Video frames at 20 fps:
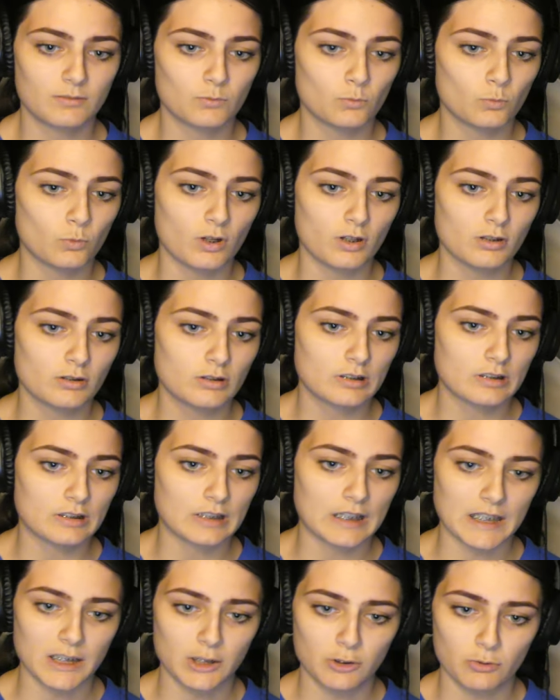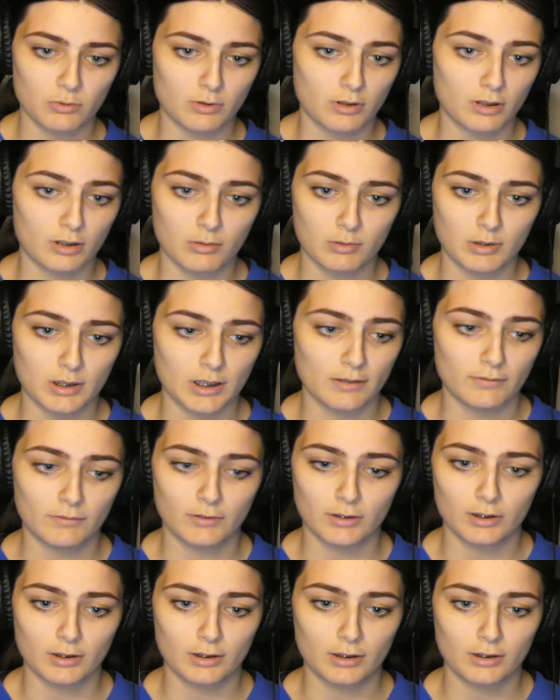Walt's schedule or
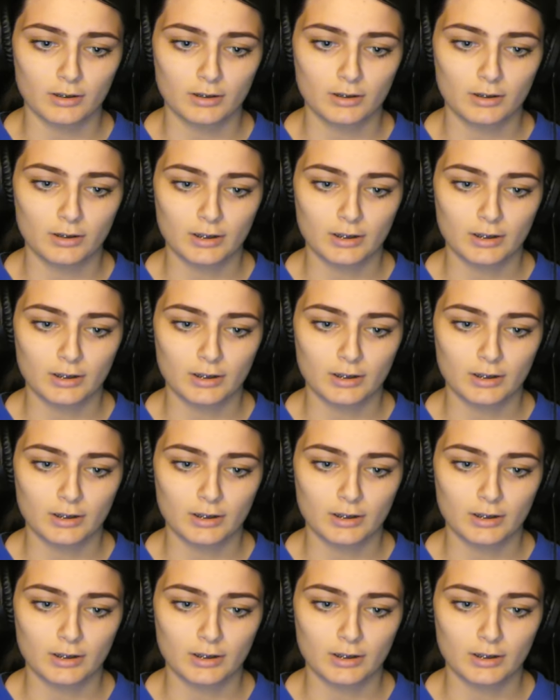whatever.